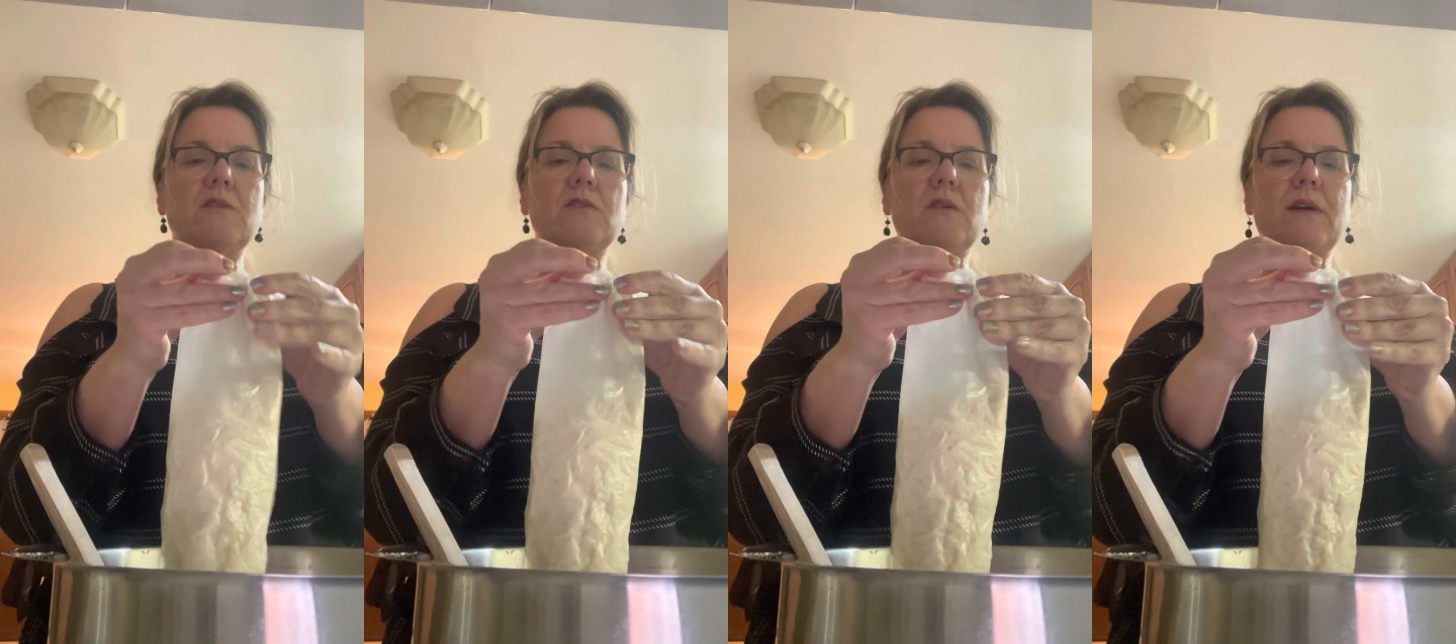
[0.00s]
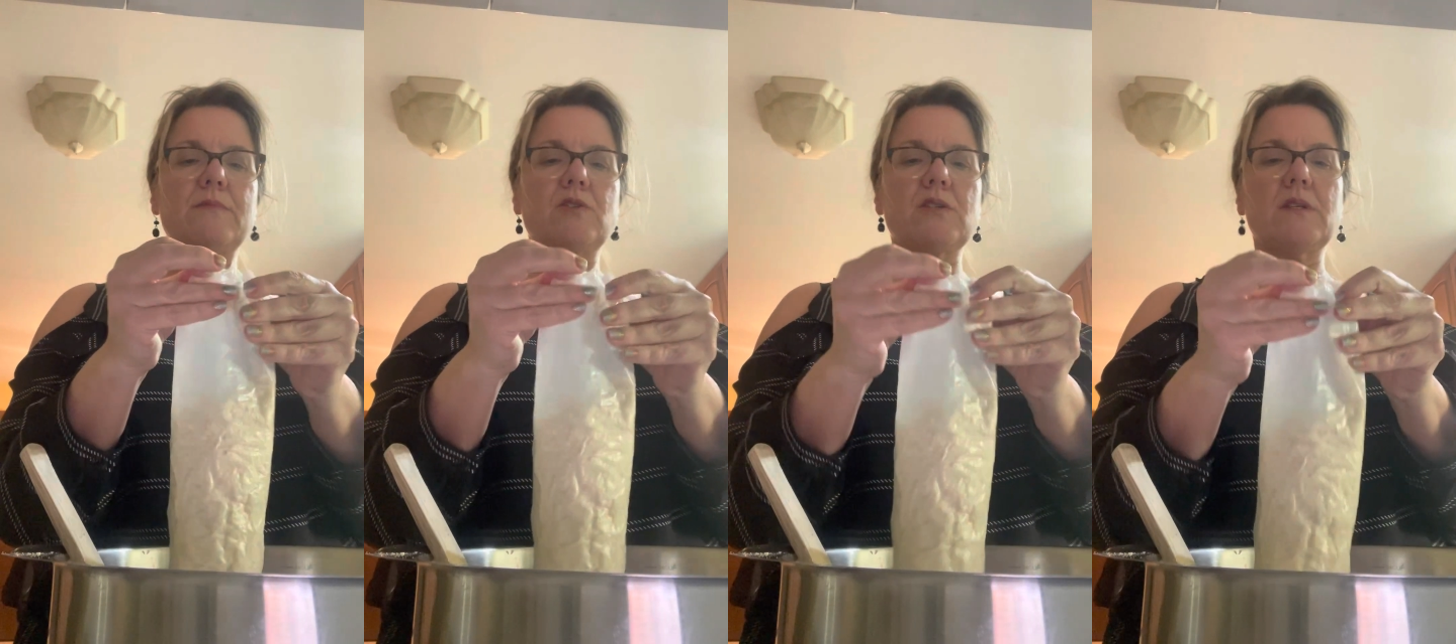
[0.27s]
so
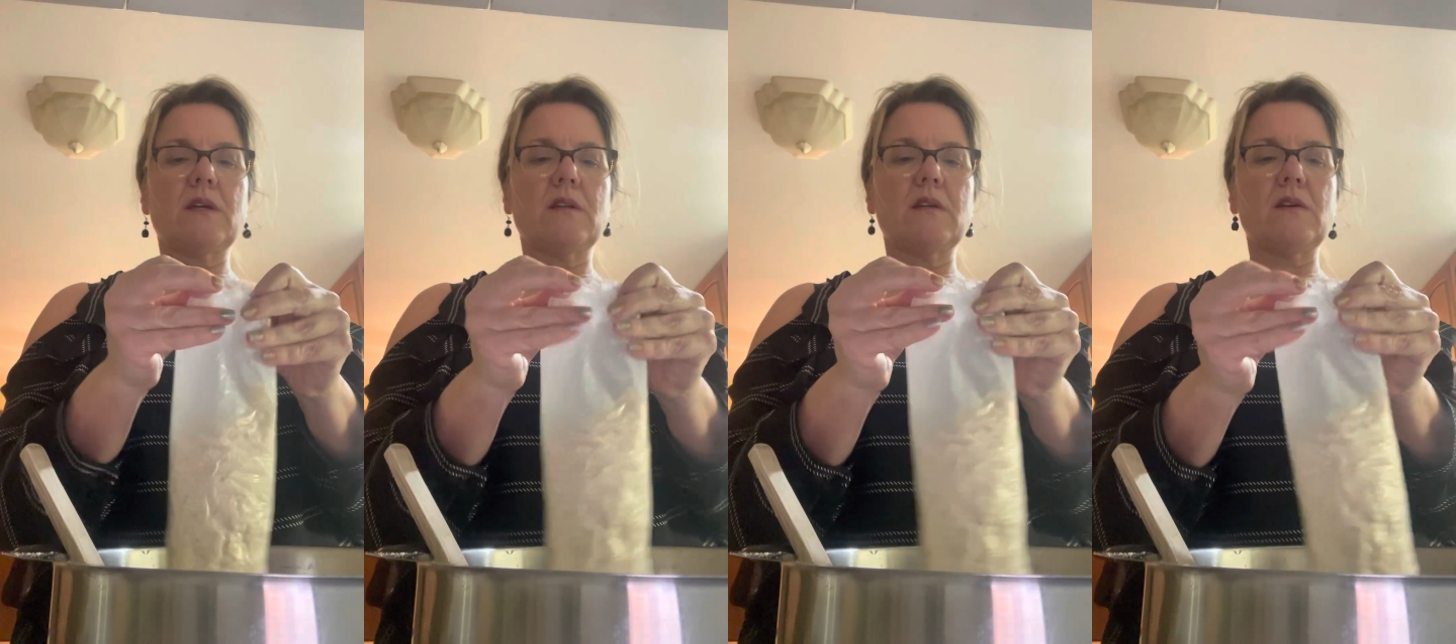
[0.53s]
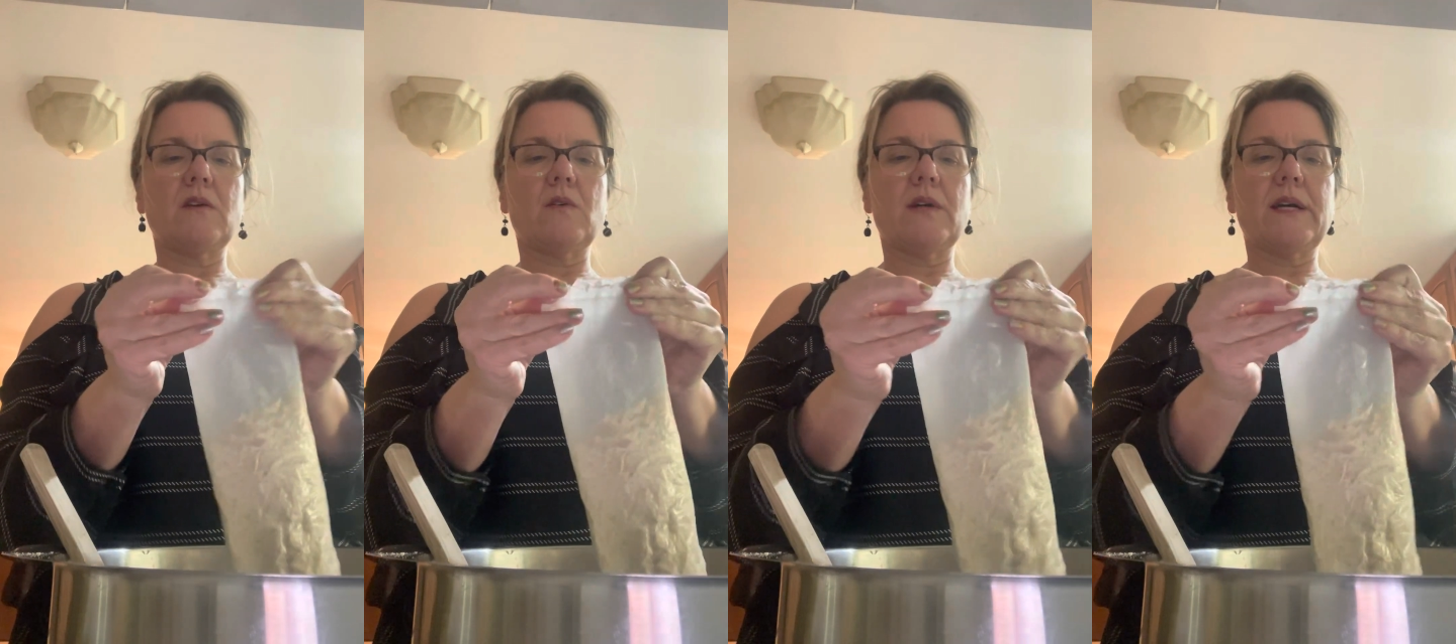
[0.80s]
I'm just going
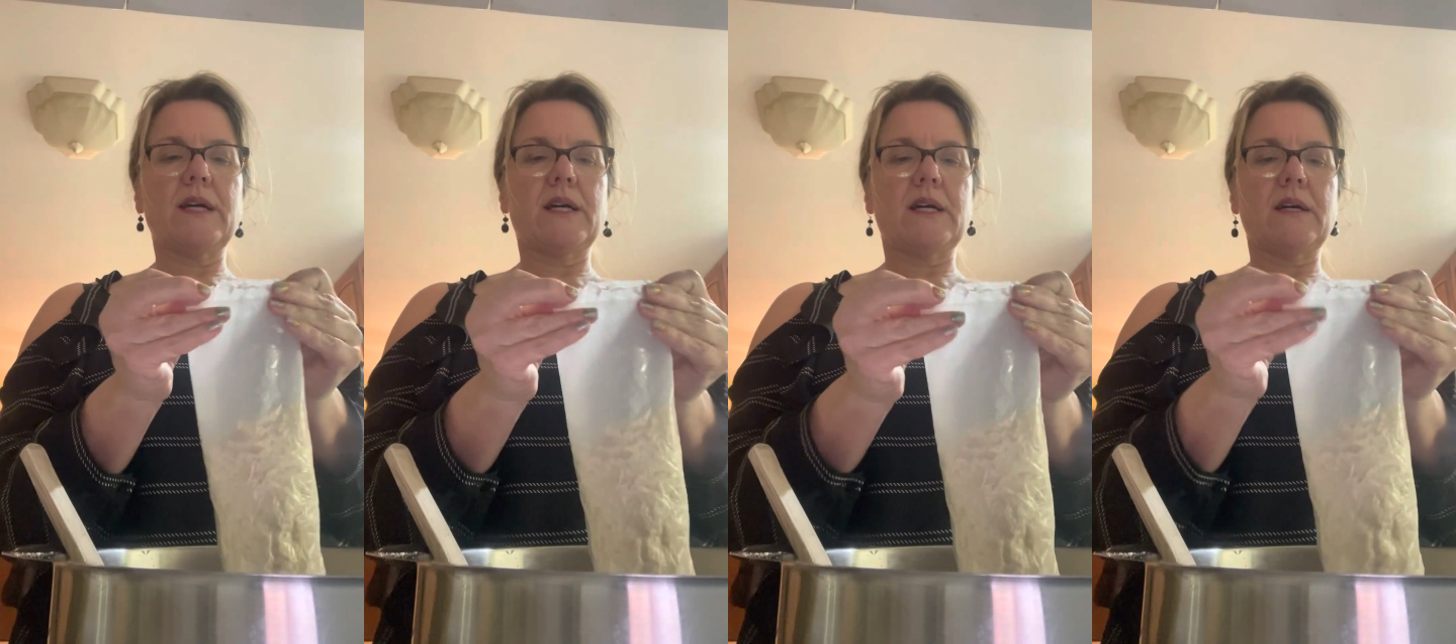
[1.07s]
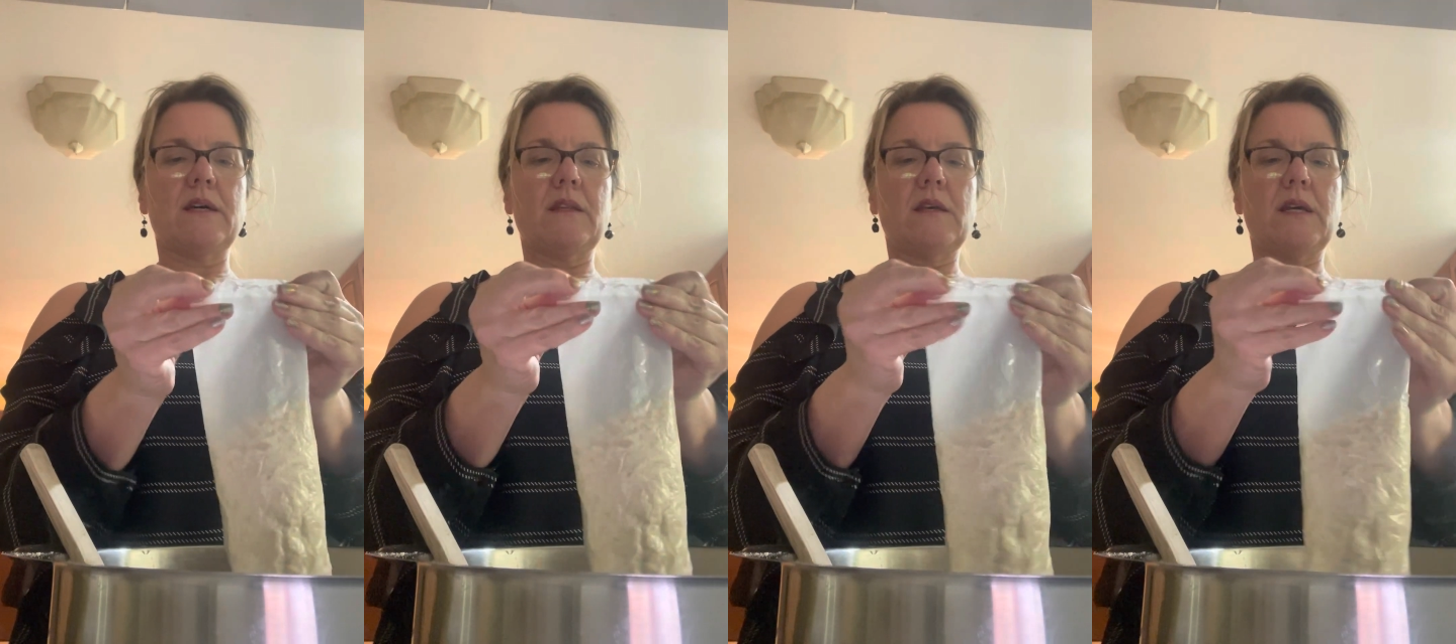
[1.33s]
to go
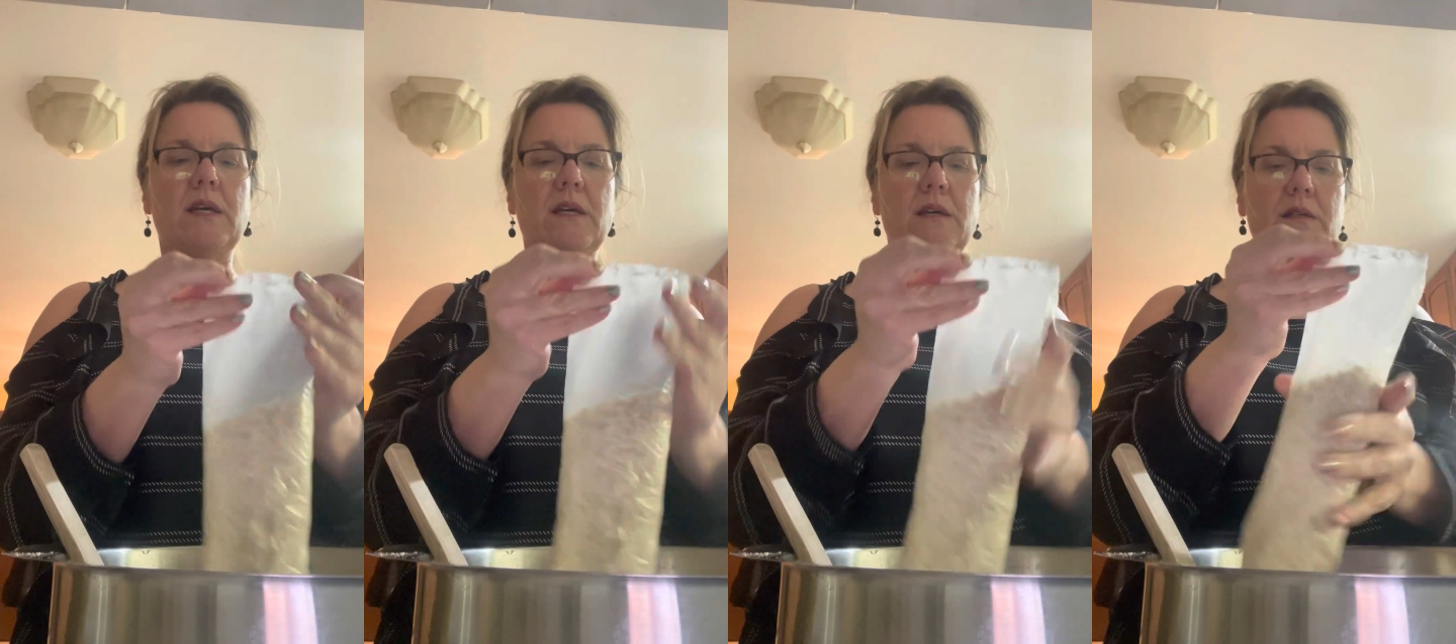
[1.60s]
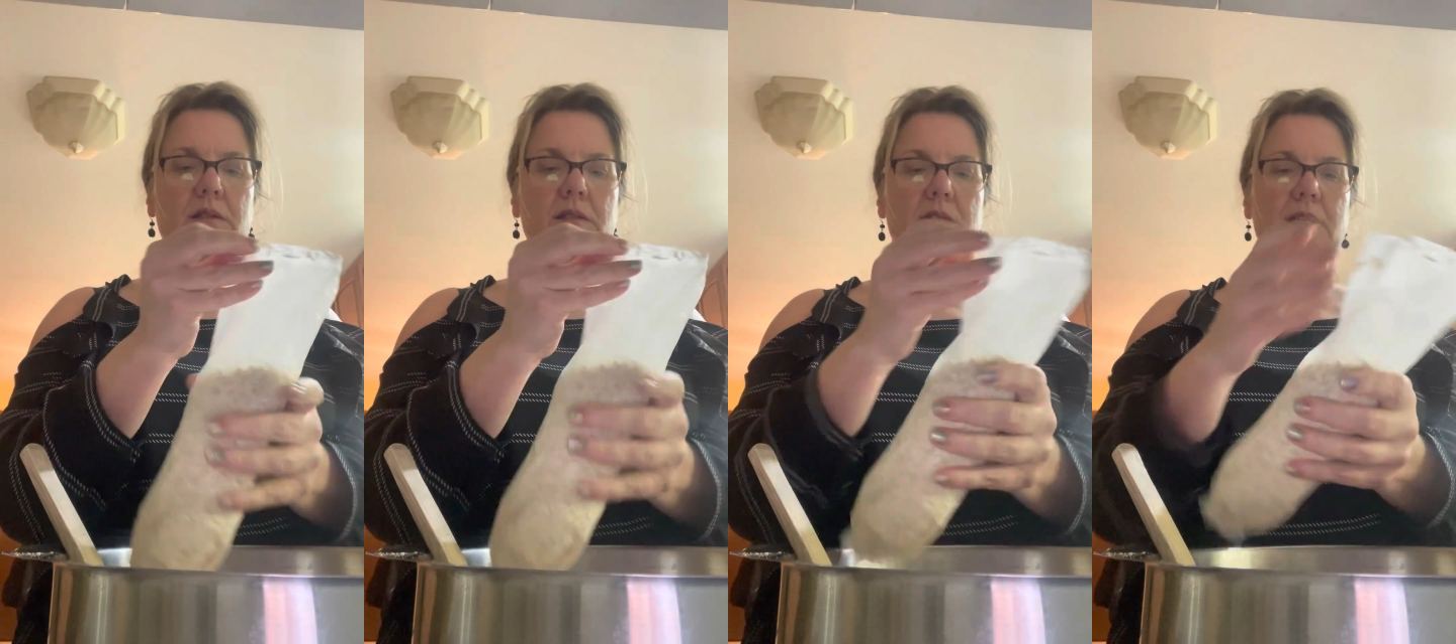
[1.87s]
ahead
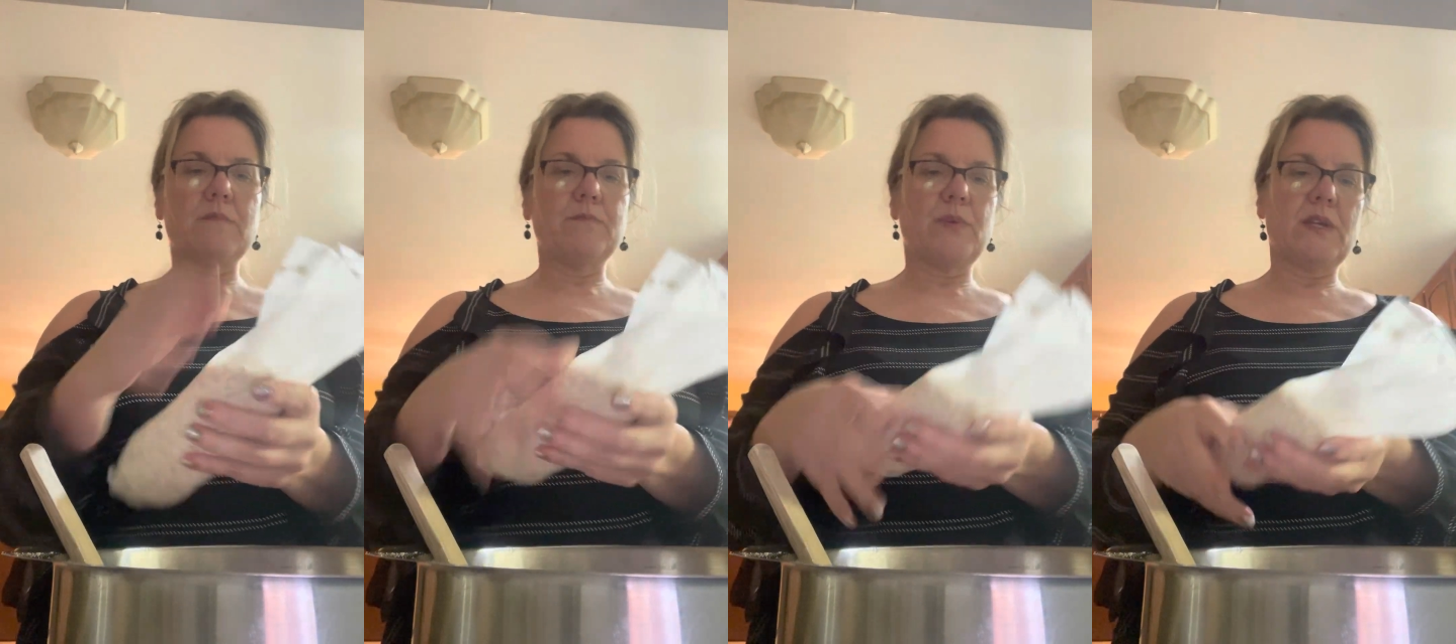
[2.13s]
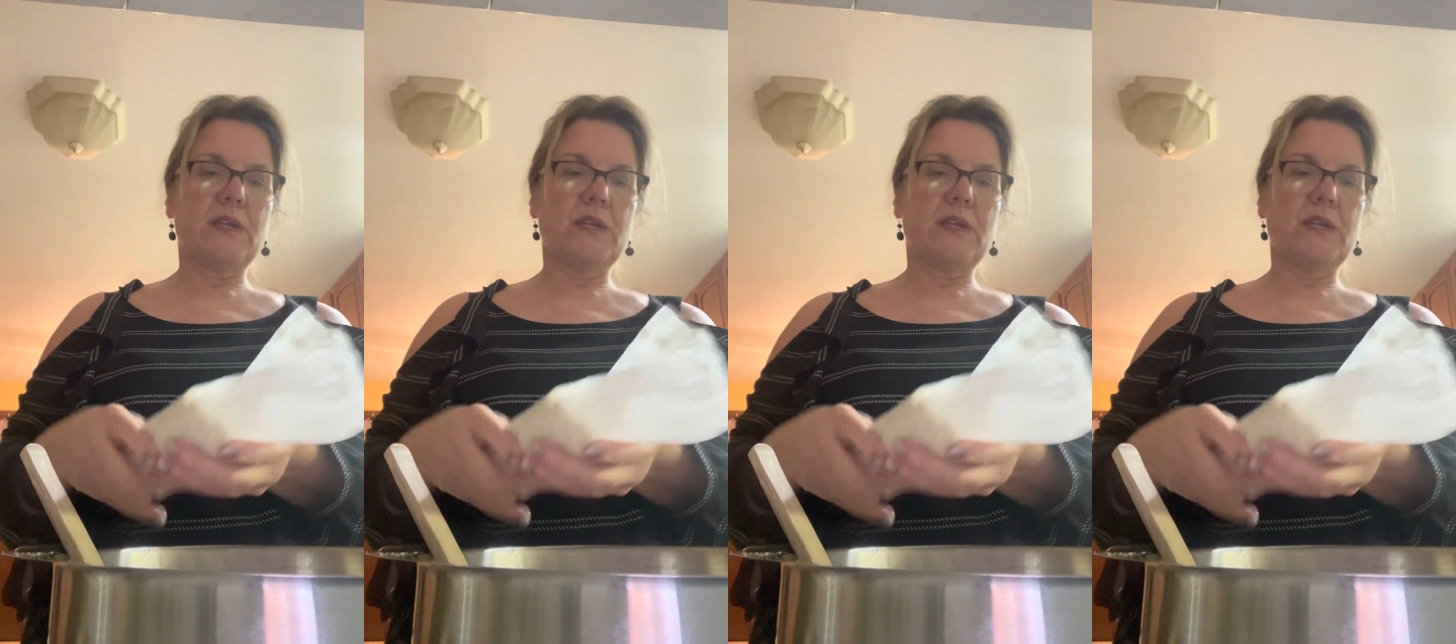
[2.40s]
and dump it